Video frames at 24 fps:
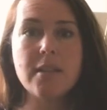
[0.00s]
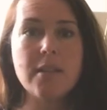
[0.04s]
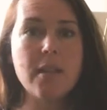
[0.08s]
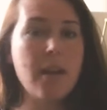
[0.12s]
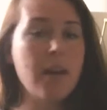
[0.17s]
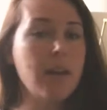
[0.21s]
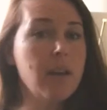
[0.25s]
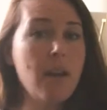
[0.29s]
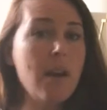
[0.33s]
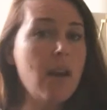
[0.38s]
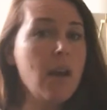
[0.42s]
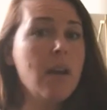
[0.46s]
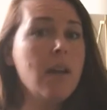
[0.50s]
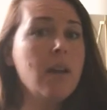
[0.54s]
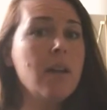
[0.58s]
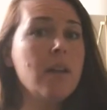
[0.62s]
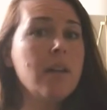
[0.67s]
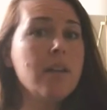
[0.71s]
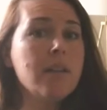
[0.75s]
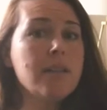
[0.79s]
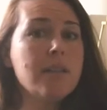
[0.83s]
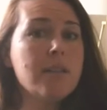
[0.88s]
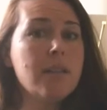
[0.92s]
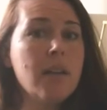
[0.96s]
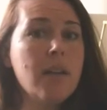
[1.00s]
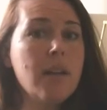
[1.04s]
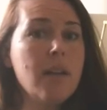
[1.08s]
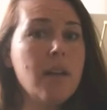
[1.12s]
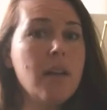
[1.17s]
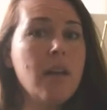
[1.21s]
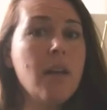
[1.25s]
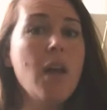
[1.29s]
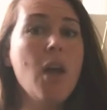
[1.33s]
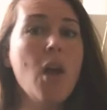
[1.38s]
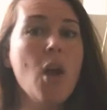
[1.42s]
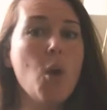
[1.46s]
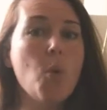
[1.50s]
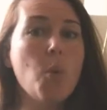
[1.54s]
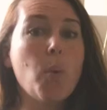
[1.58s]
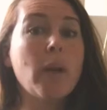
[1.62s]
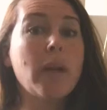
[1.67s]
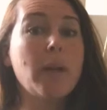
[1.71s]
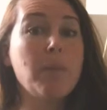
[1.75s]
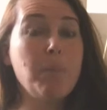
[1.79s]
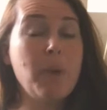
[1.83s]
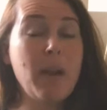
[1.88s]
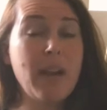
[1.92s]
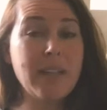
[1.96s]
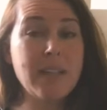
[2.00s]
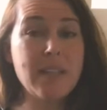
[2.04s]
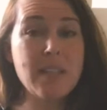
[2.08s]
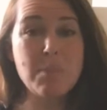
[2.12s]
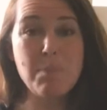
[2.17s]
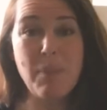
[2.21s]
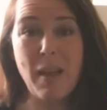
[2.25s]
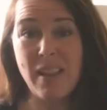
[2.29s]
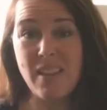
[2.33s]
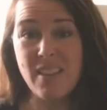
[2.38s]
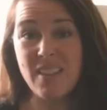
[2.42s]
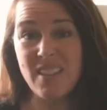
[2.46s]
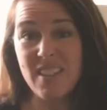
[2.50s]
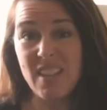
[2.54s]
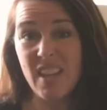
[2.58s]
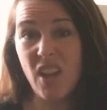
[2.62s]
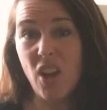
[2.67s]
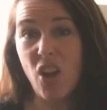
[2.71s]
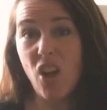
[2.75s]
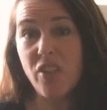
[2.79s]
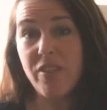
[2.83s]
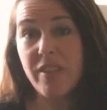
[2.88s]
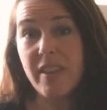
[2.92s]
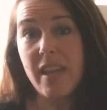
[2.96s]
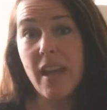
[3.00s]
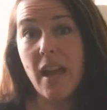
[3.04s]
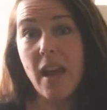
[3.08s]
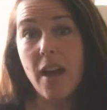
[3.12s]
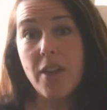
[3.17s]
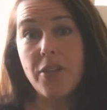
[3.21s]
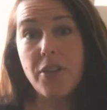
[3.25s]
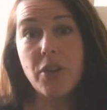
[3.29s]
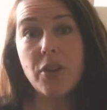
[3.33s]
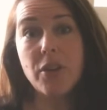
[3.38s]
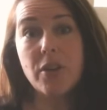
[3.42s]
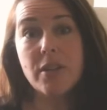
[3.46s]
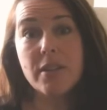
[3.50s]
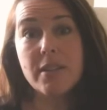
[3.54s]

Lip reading: Tadasana. We're gonna practice balancing on the other